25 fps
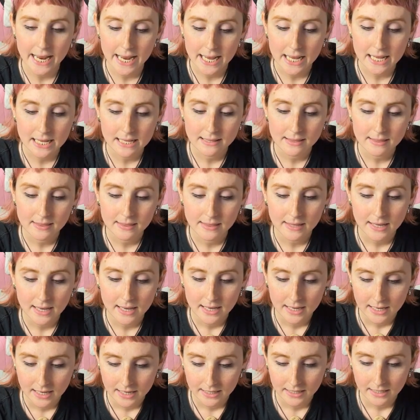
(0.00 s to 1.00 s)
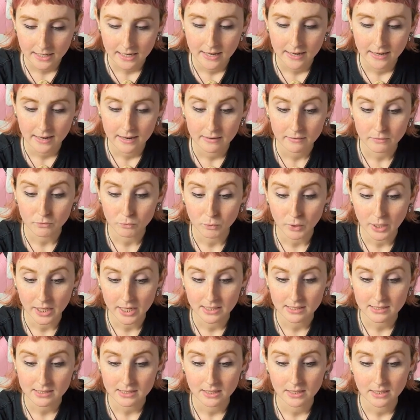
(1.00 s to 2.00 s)
And then it
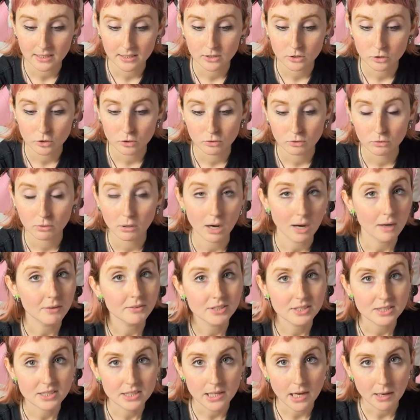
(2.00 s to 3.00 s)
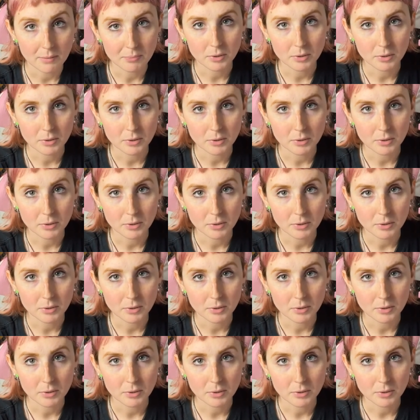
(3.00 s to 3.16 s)
went into, obviously,